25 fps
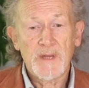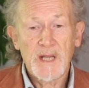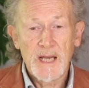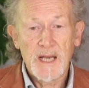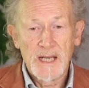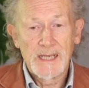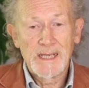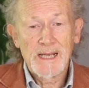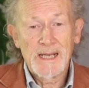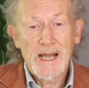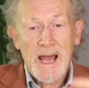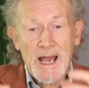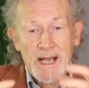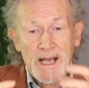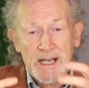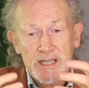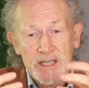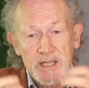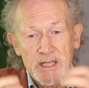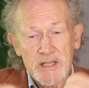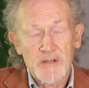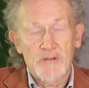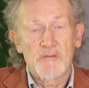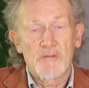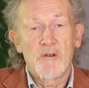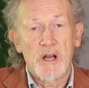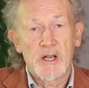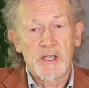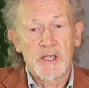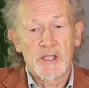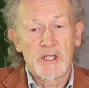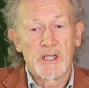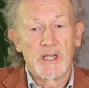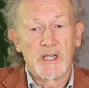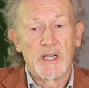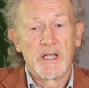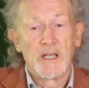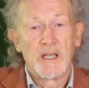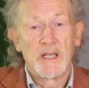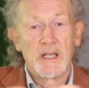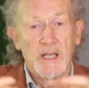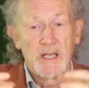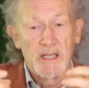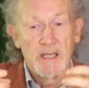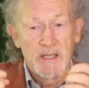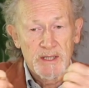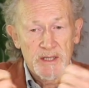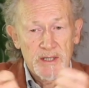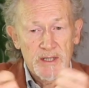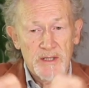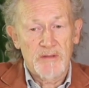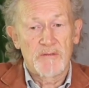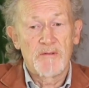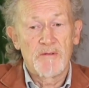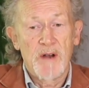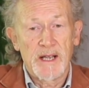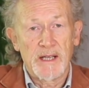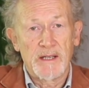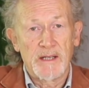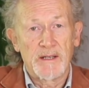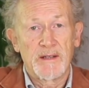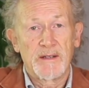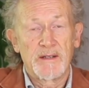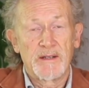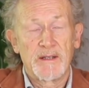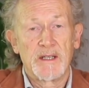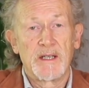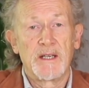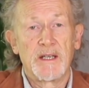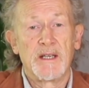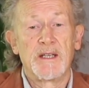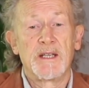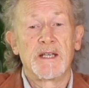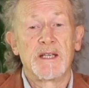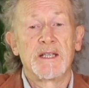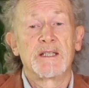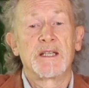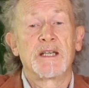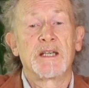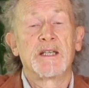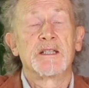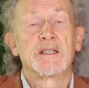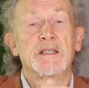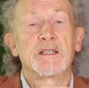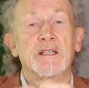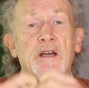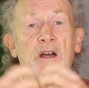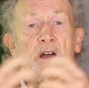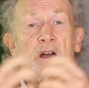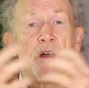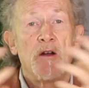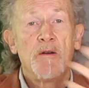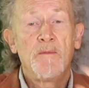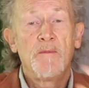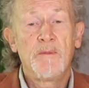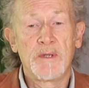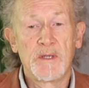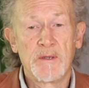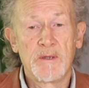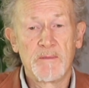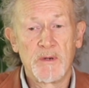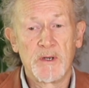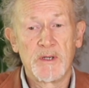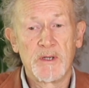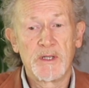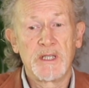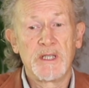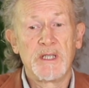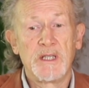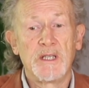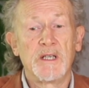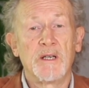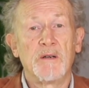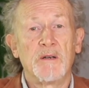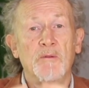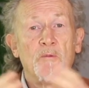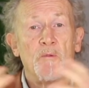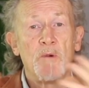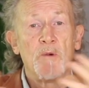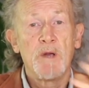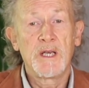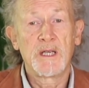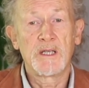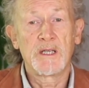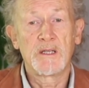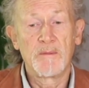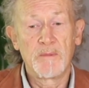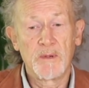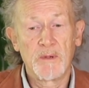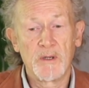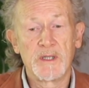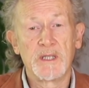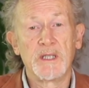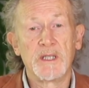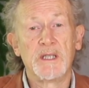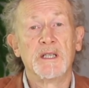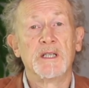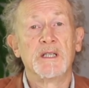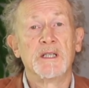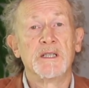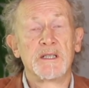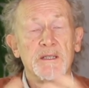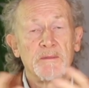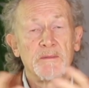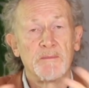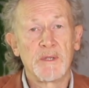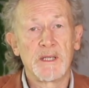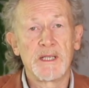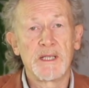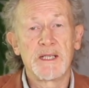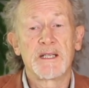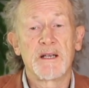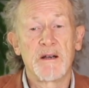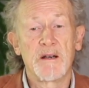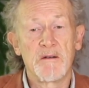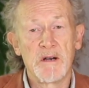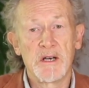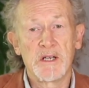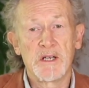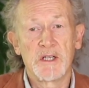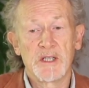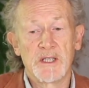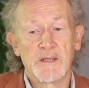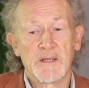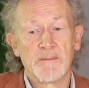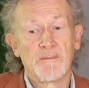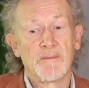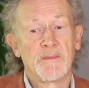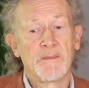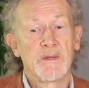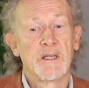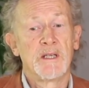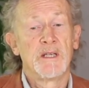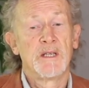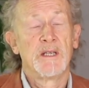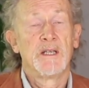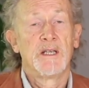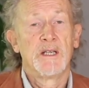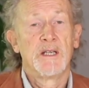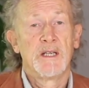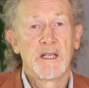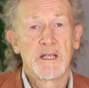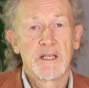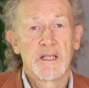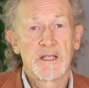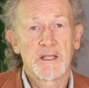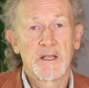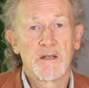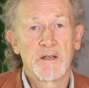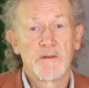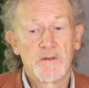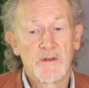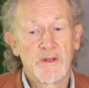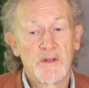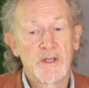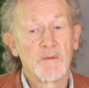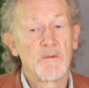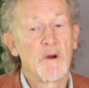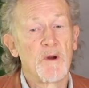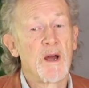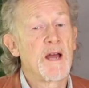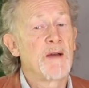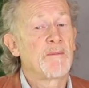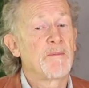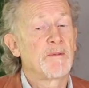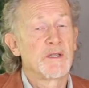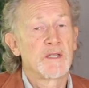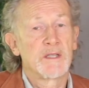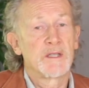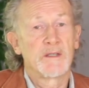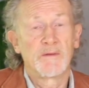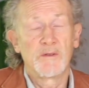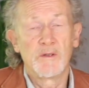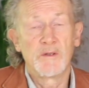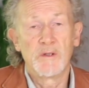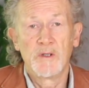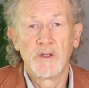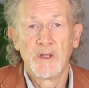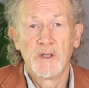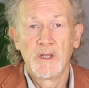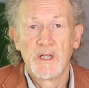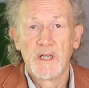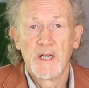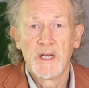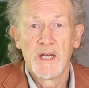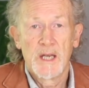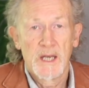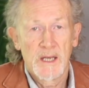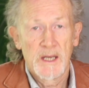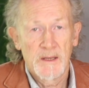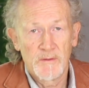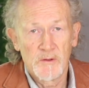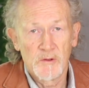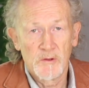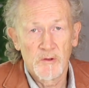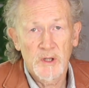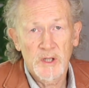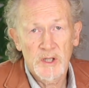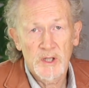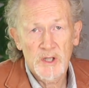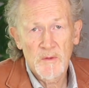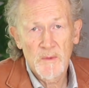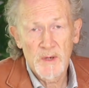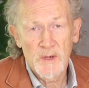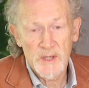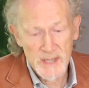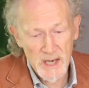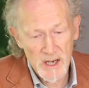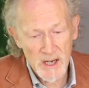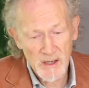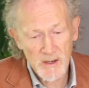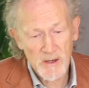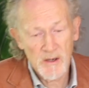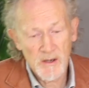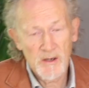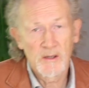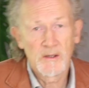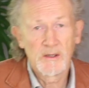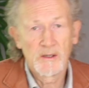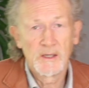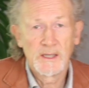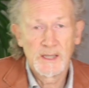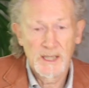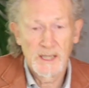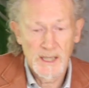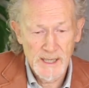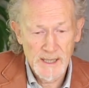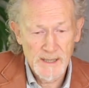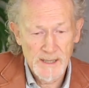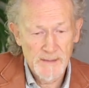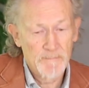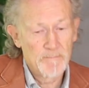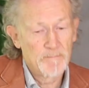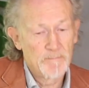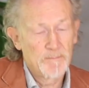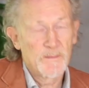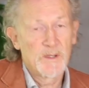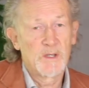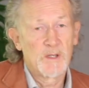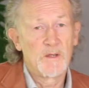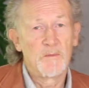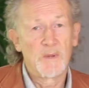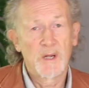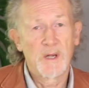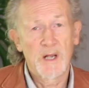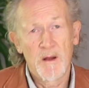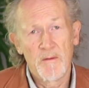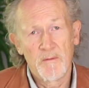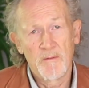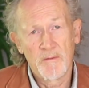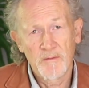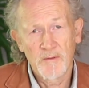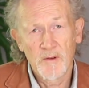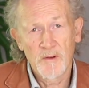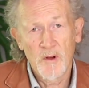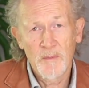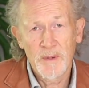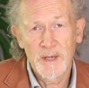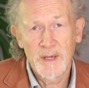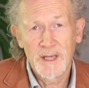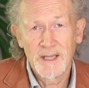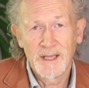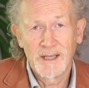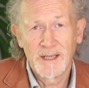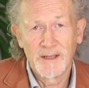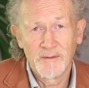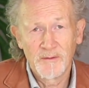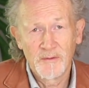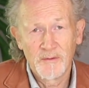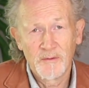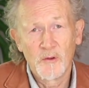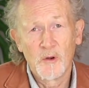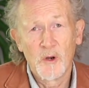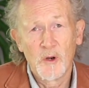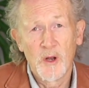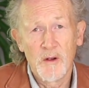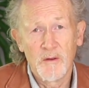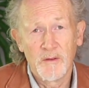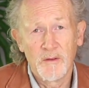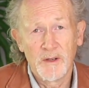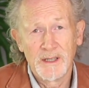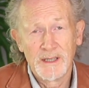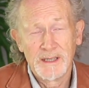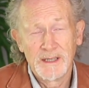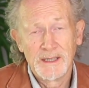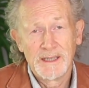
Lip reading: lack structure and strength, and they tend to open the body, weaken the body, and deplete our energy. So if you think what happens if you drink too much alcohol, you become floppy and fall over.